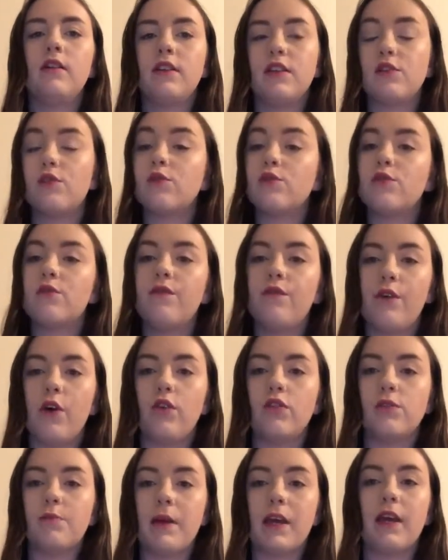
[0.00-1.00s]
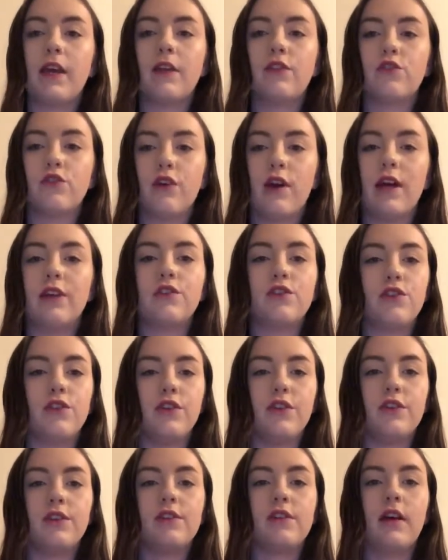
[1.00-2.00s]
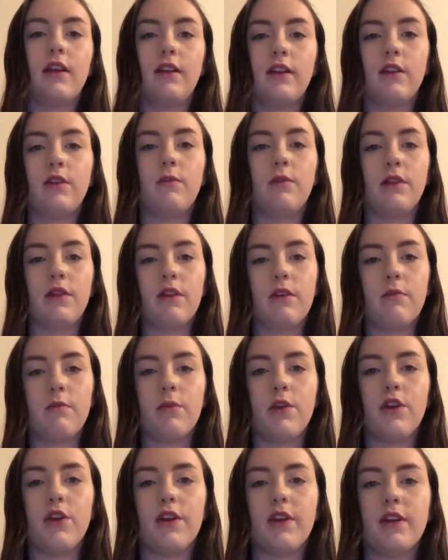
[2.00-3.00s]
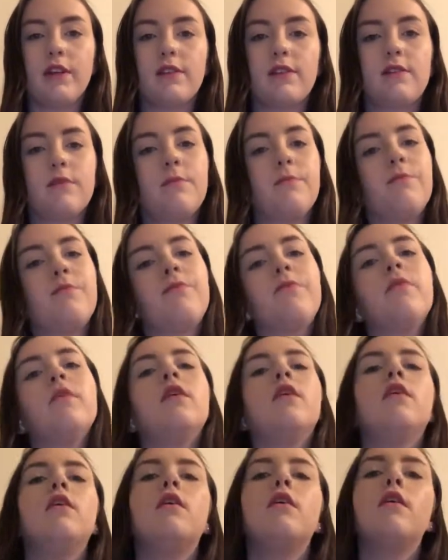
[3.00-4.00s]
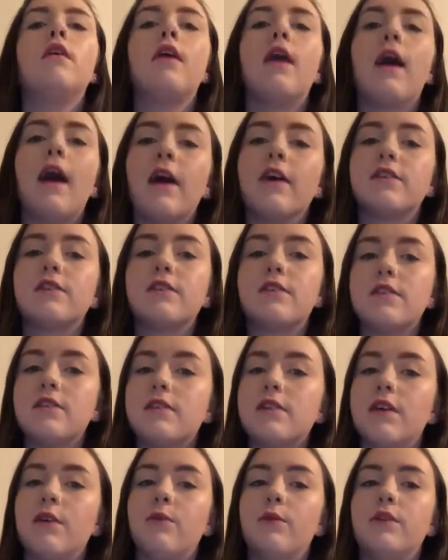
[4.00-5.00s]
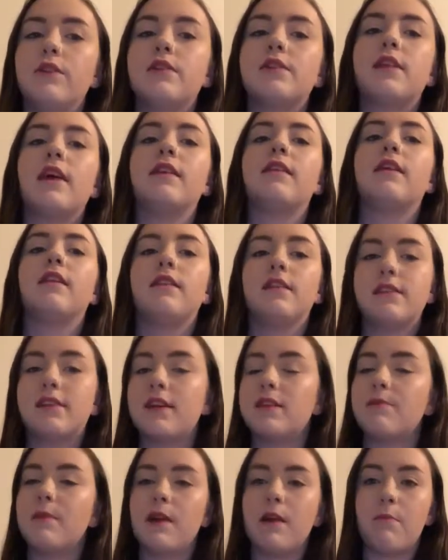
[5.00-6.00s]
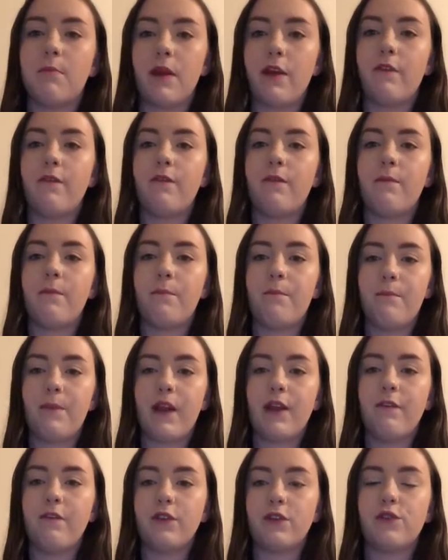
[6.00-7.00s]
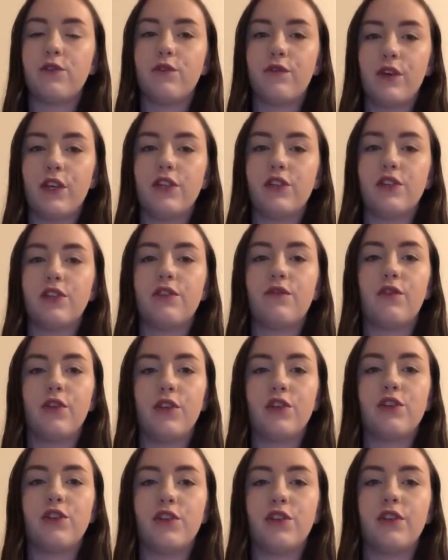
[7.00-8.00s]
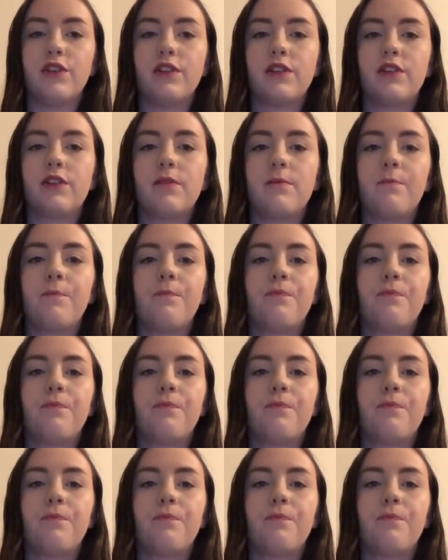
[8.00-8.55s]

This also involves making sure our students are linked with the communities. Harrison and Sellwood state that this has many benef beneficial features for the students.